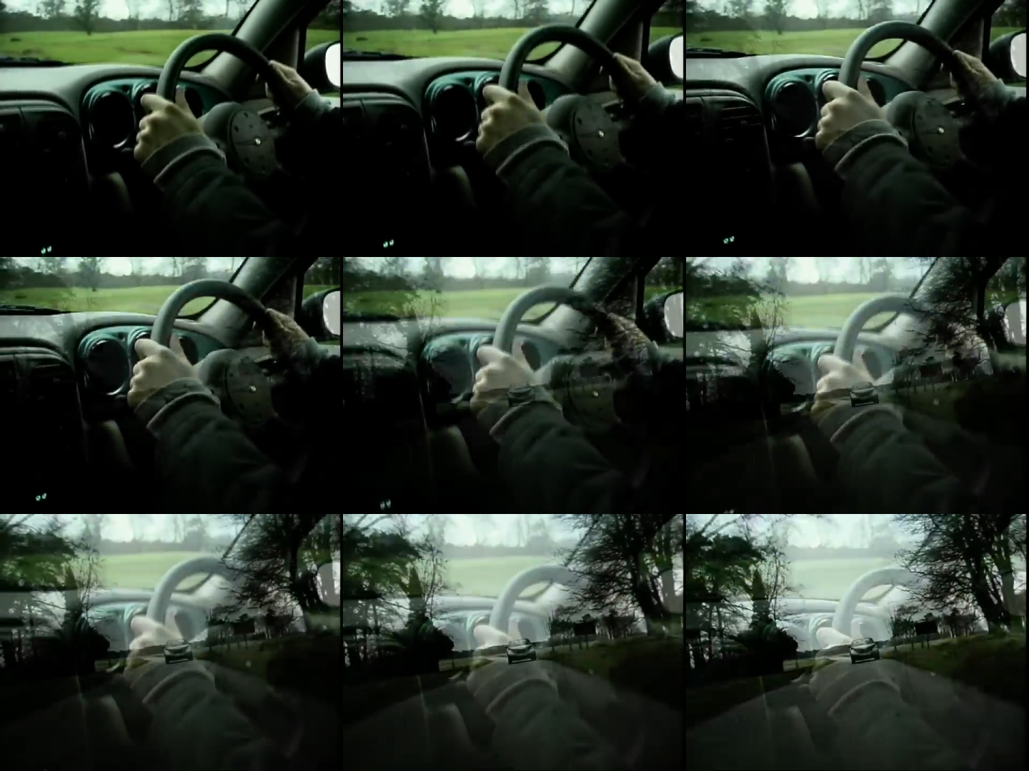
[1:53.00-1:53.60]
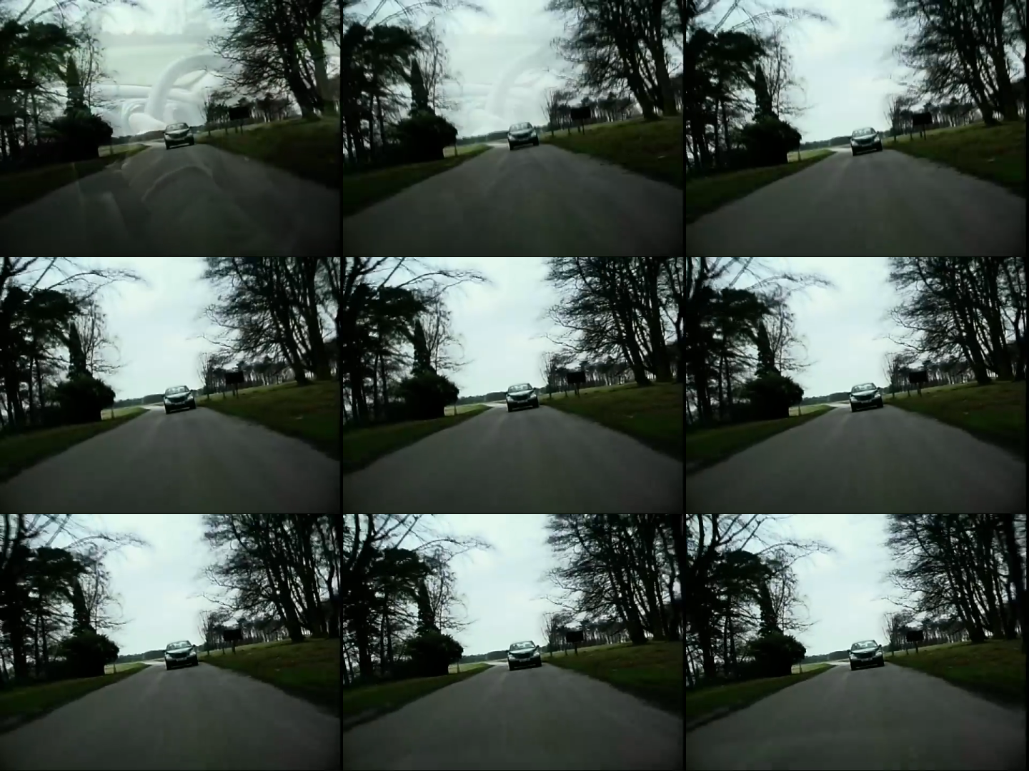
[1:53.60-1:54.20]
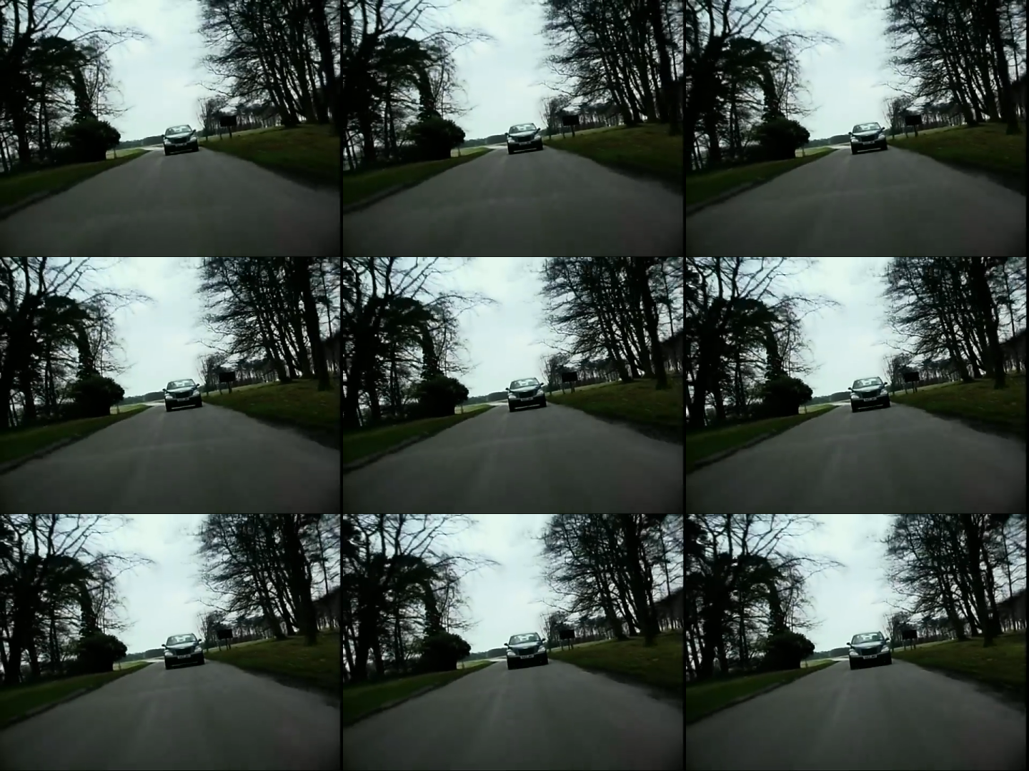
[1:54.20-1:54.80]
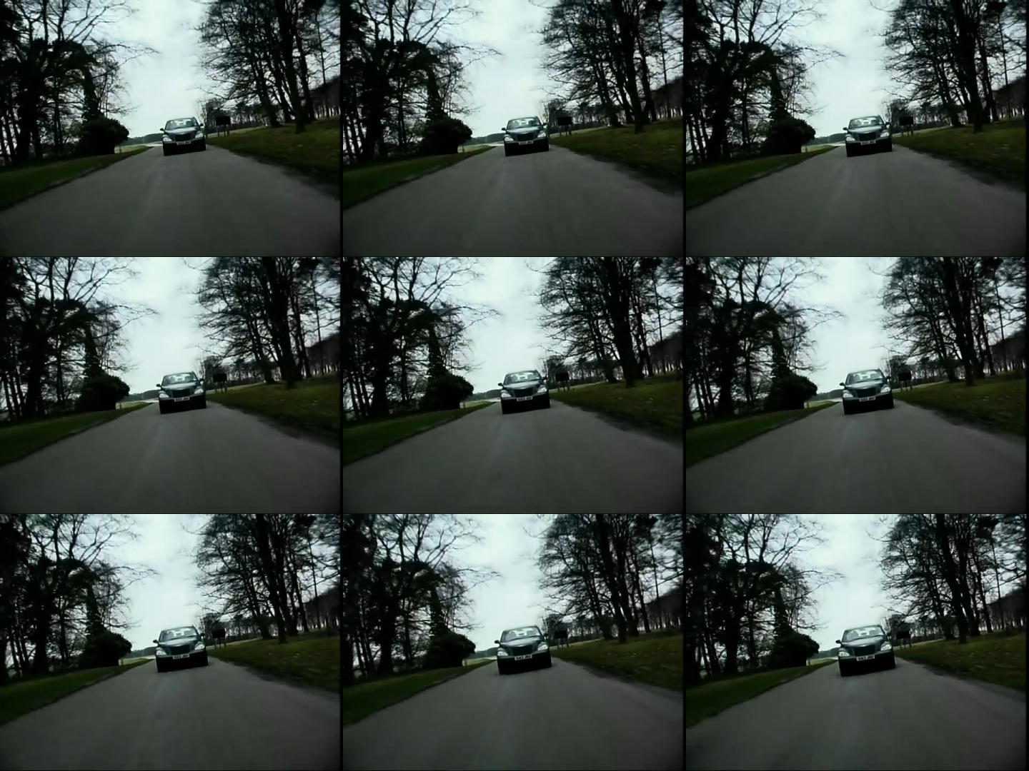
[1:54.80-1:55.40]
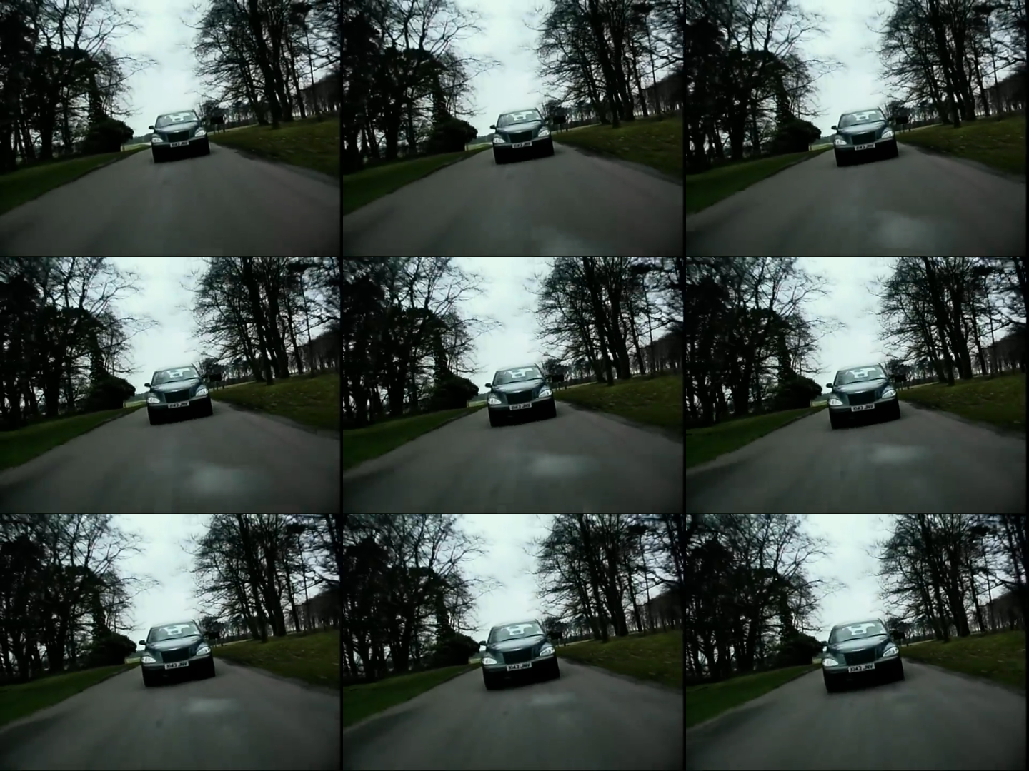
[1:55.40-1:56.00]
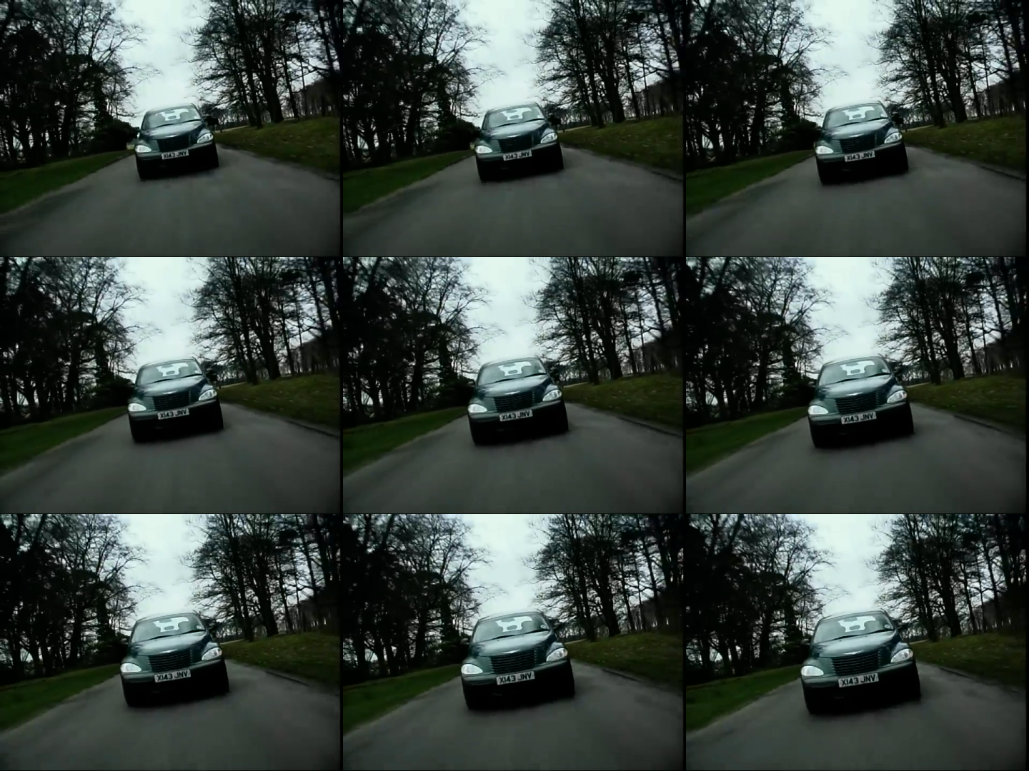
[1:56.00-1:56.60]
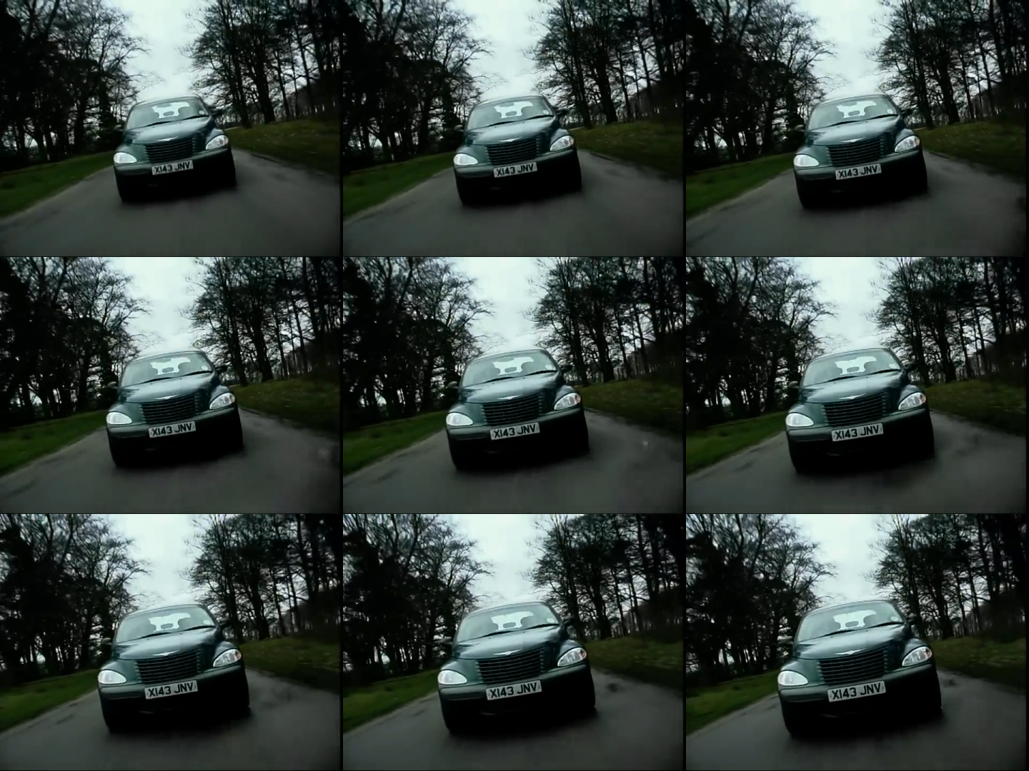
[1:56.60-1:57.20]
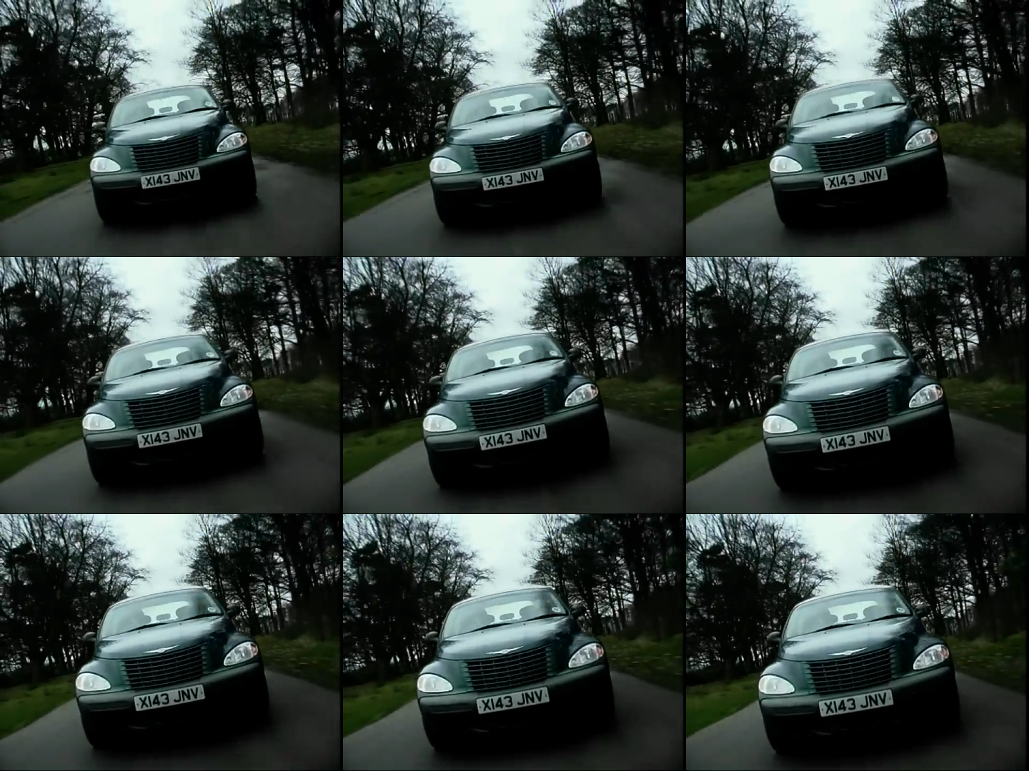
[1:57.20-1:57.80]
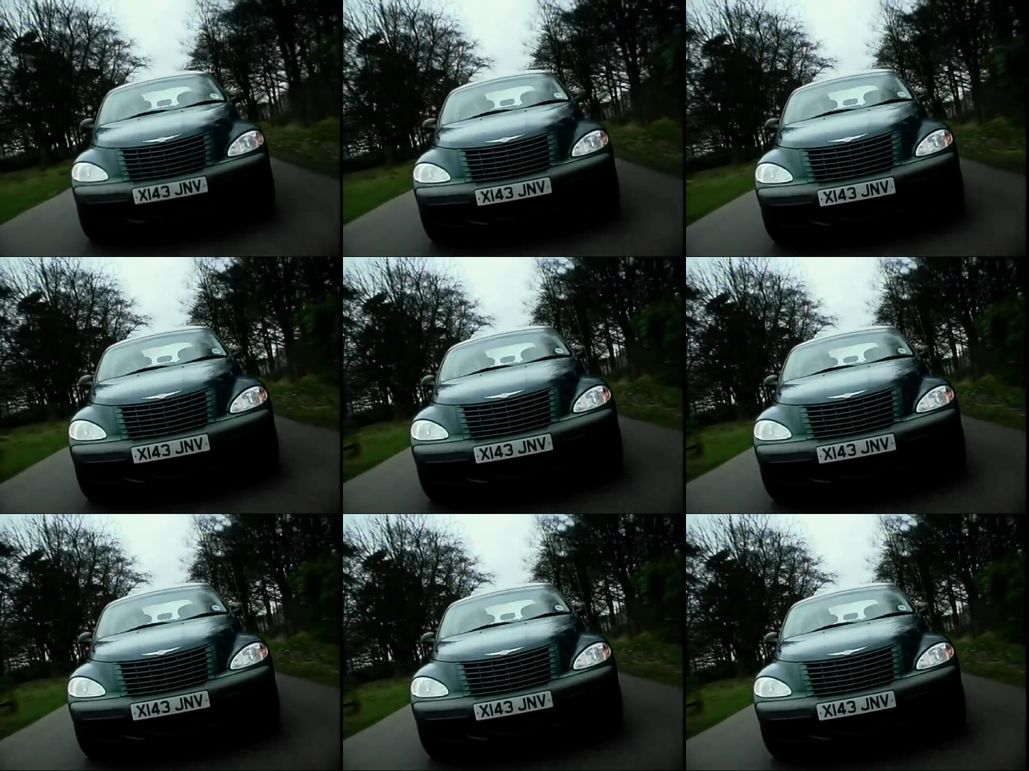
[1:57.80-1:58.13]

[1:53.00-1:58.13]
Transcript: No face is visible, so there are no lips to read.